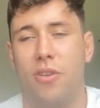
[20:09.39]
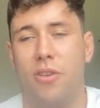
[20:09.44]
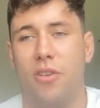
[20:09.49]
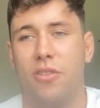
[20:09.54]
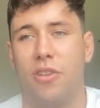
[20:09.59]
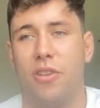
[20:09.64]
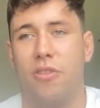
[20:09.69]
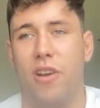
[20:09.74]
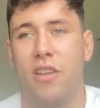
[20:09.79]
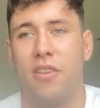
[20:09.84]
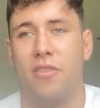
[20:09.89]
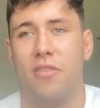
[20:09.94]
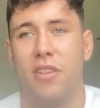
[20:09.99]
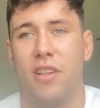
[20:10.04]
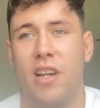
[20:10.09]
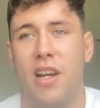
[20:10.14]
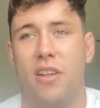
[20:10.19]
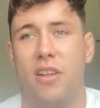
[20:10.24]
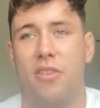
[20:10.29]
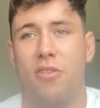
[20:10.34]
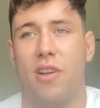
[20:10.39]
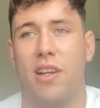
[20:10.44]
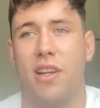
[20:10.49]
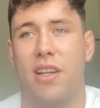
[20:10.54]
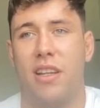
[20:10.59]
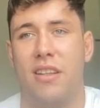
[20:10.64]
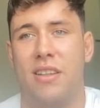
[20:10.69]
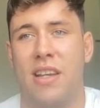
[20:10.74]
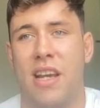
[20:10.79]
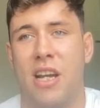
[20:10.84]
as aggressive as I can so I
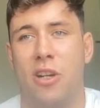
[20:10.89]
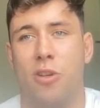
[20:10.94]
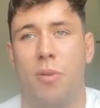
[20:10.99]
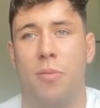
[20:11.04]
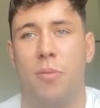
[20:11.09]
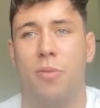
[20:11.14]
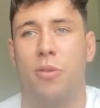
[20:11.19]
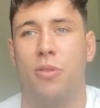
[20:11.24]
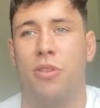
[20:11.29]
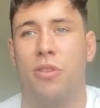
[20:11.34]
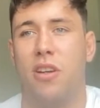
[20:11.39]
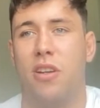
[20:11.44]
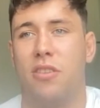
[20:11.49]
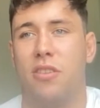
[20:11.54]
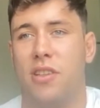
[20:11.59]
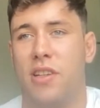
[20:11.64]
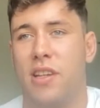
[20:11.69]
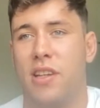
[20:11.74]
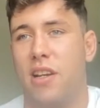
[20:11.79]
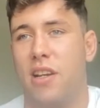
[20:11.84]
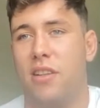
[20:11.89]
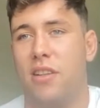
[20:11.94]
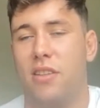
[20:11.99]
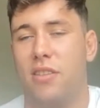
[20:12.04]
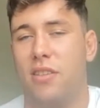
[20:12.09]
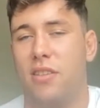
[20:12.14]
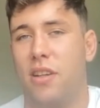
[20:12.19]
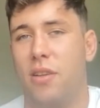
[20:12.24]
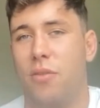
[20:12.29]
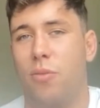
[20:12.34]
can tackle people as hard as I
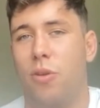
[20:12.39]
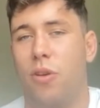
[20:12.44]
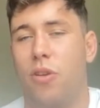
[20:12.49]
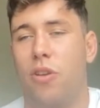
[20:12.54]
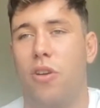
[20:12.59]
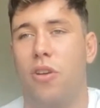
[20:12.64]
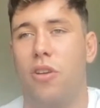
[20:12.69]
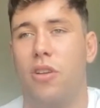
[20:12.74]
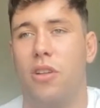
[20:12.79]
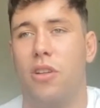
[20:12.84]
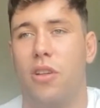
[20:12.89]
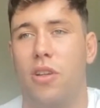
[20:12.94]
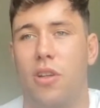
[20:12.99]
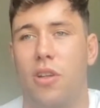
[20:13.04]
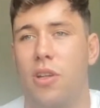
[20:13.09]
can and whatnot.